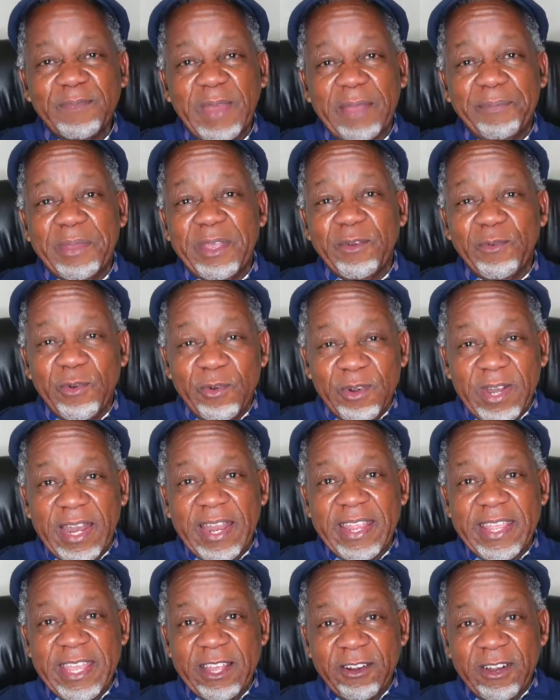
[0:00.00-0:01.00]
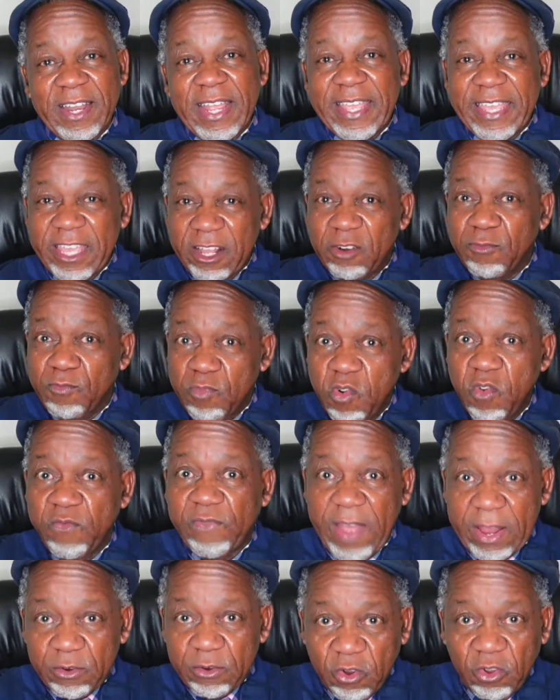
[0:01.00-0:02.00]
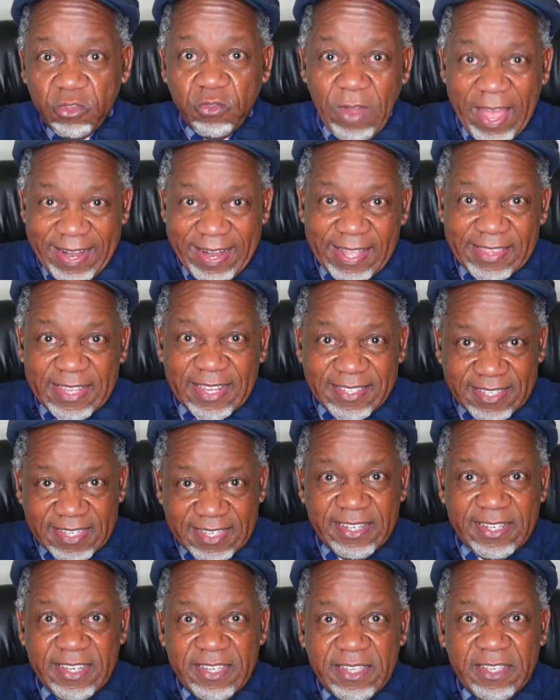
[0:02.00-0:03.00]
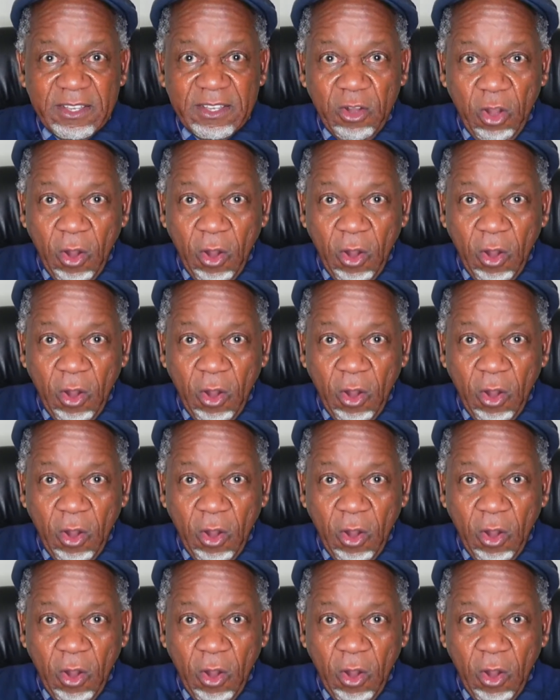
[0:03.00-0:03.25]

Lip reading: maybe he'll move and go to another city